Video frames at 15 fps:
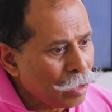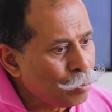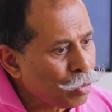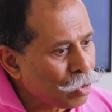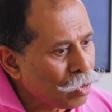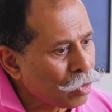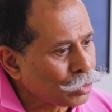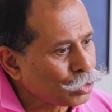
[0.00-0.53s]

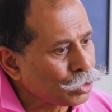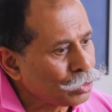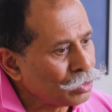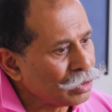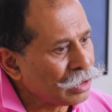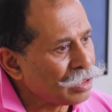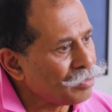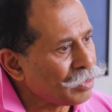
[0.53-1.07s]
approach to
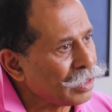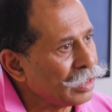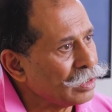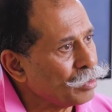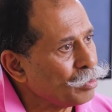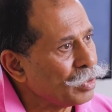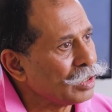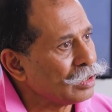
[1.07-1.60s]
delivering
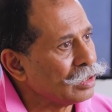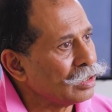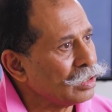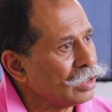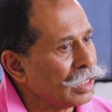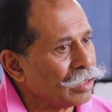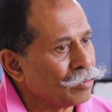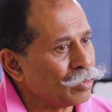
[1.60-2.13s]
the business
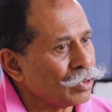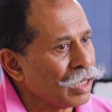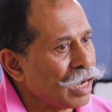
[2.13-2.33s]
that would